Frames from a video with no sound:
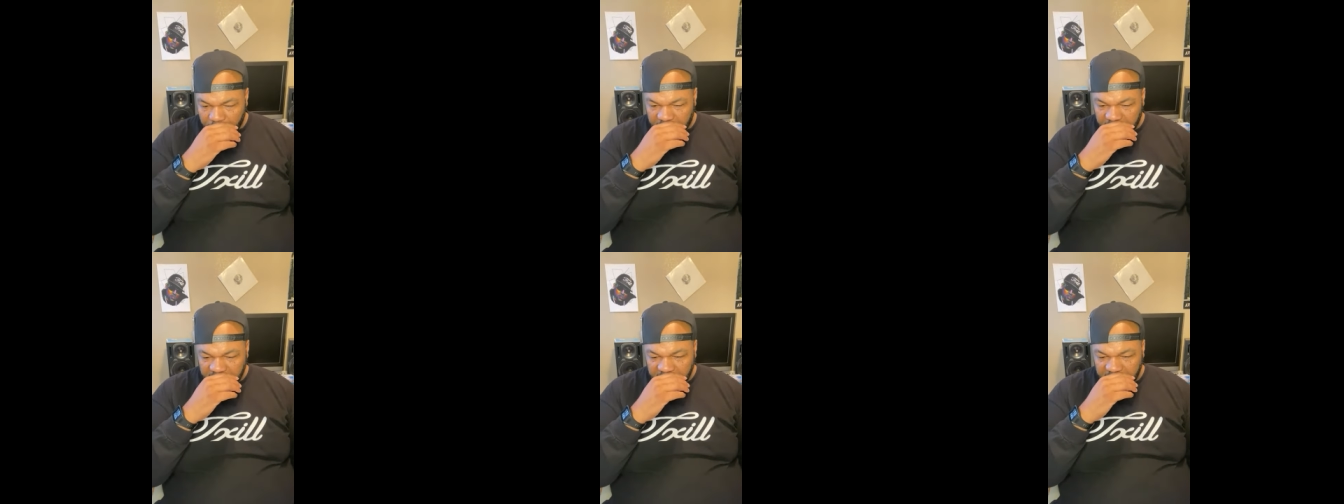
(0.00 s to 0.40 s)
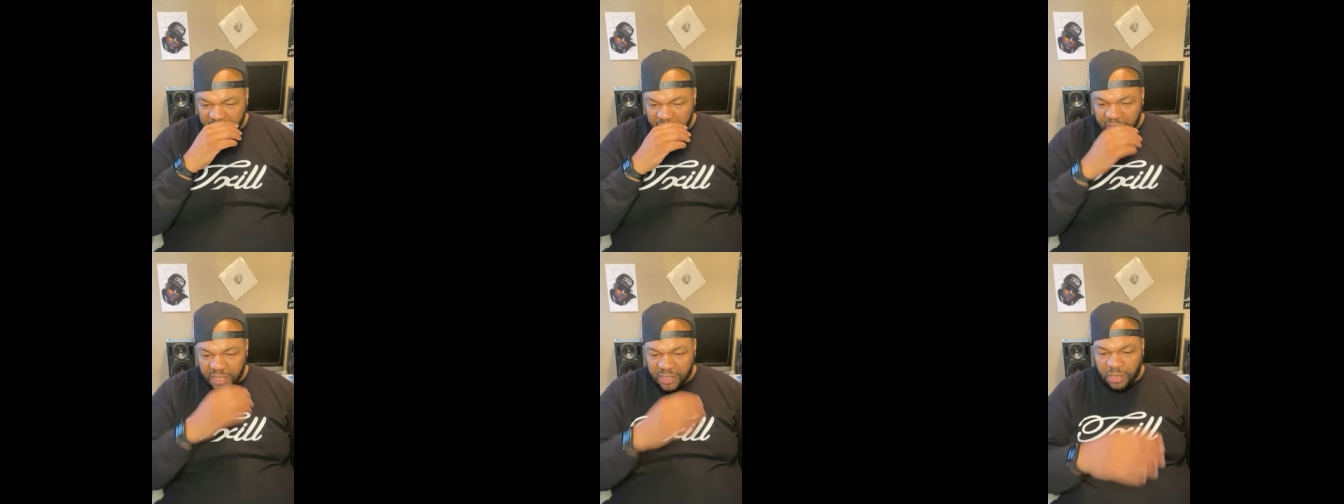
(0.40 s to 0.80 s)
these
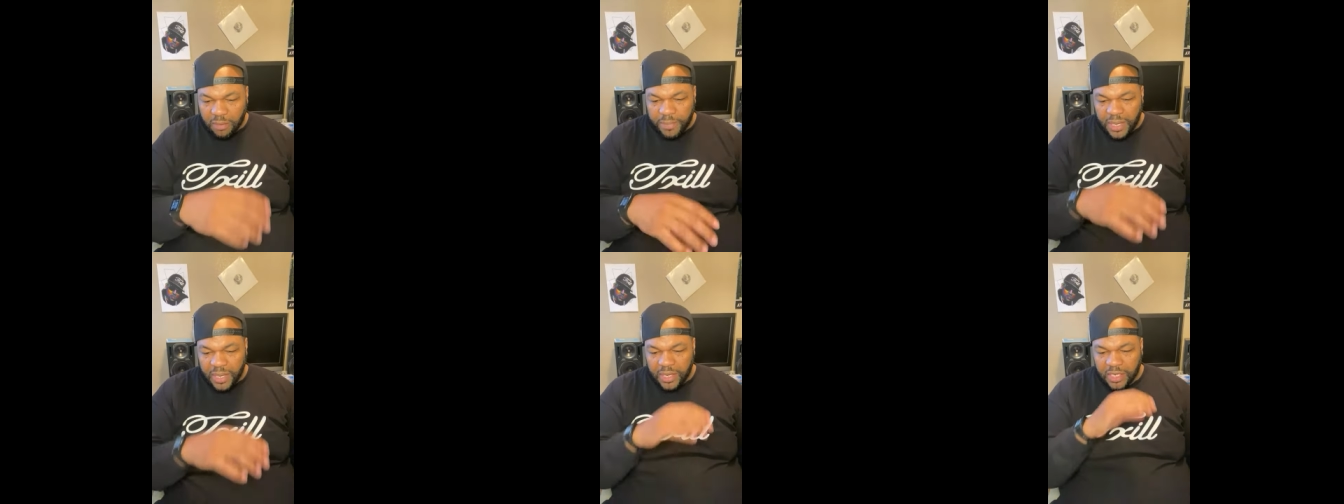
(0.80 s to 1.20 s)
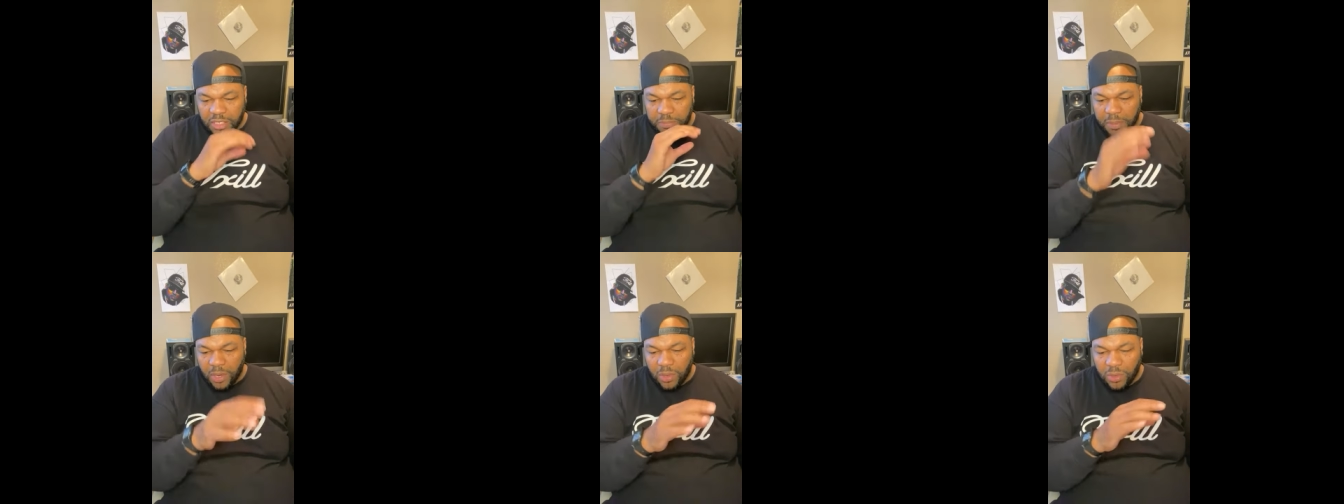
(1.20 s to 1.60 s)
kids are being
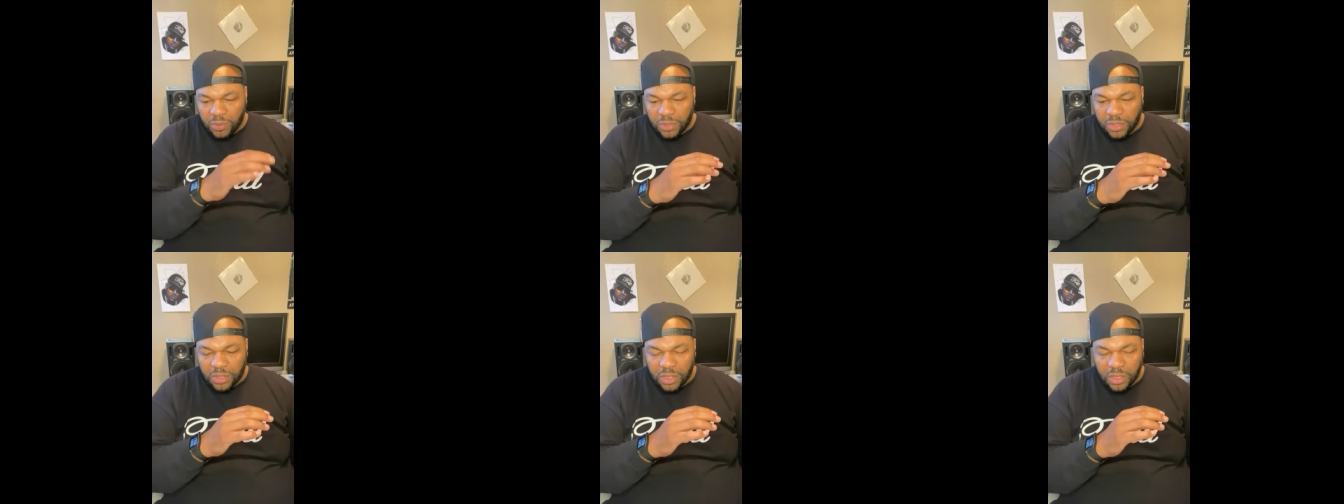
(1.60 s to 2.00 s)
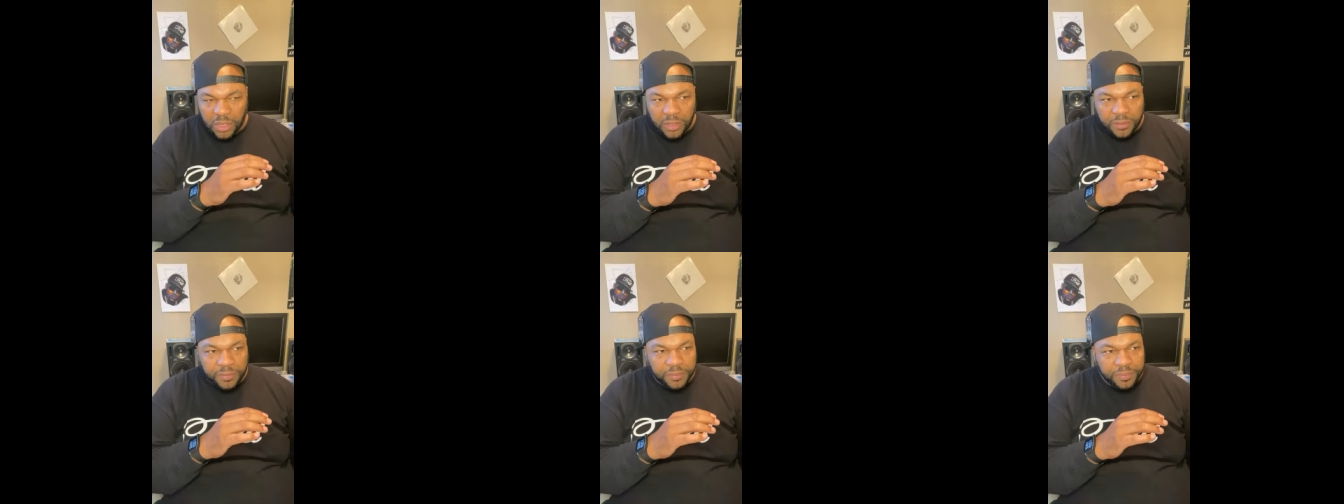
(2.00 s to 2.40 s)
exposed
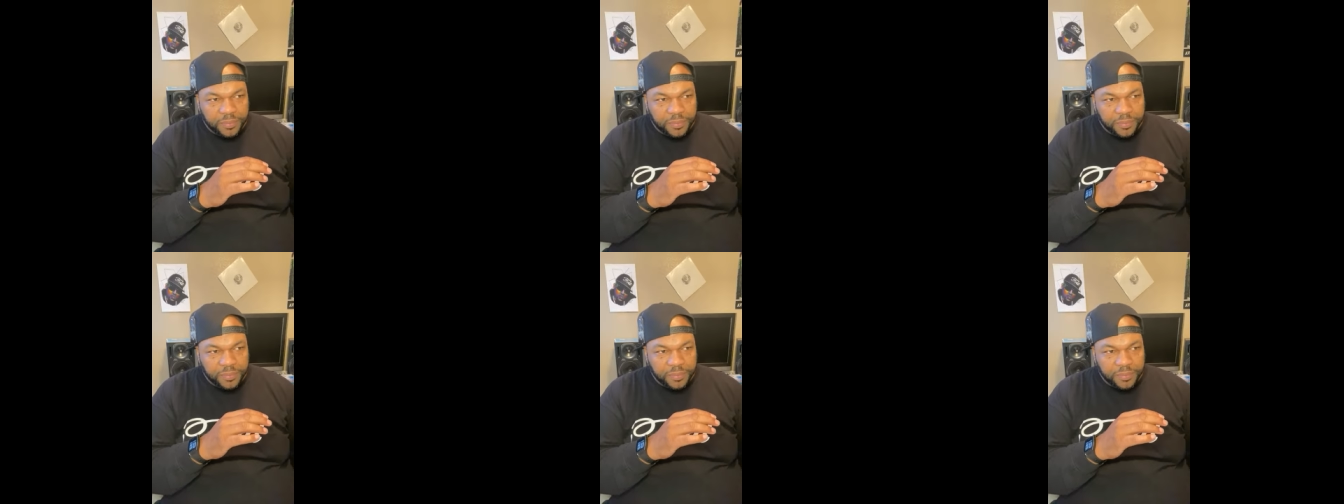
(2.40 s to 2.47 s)
to